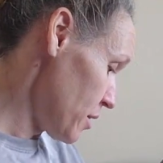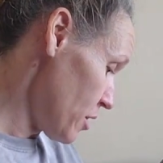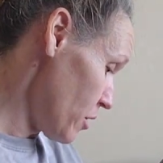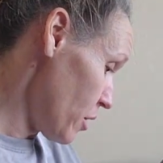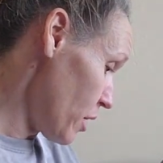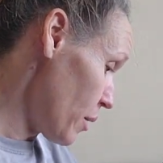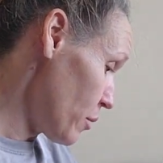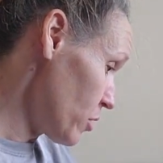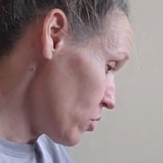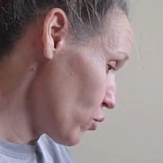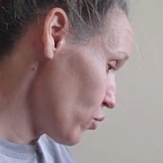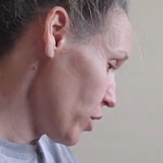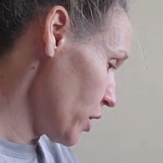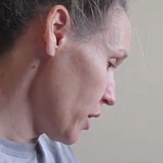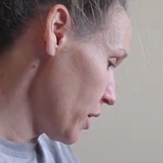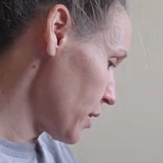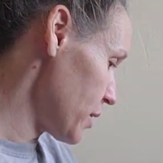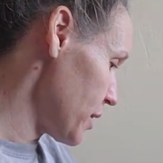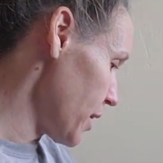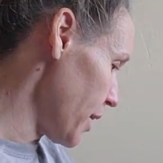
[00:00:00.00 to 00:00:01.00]
So I was
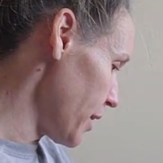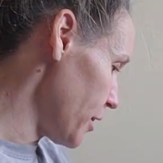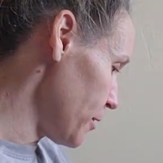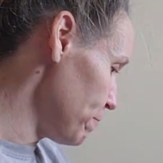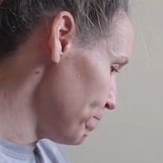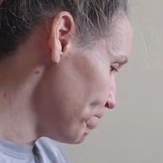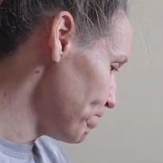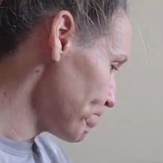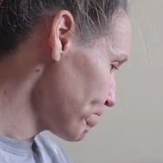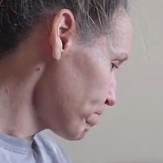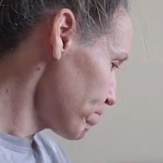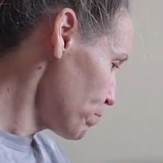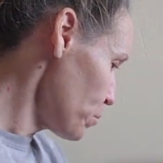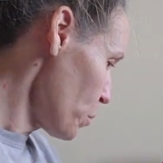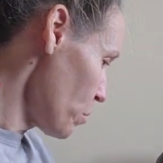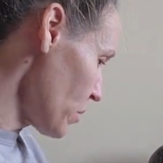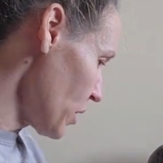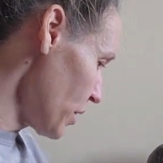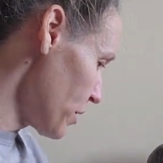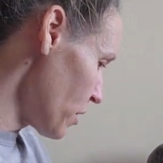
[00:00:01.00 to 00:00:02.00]
really excited
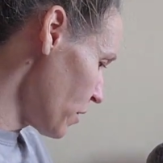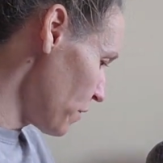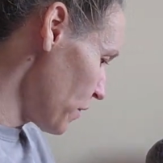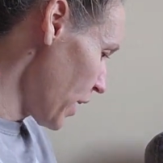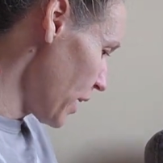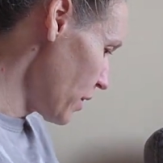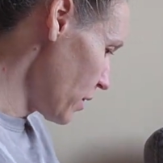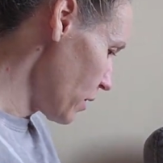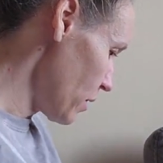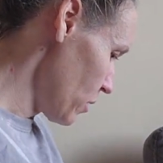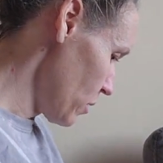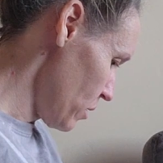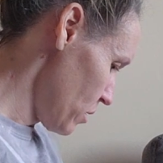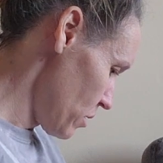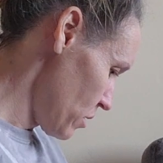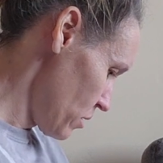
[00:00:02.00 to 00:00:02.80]
to find those.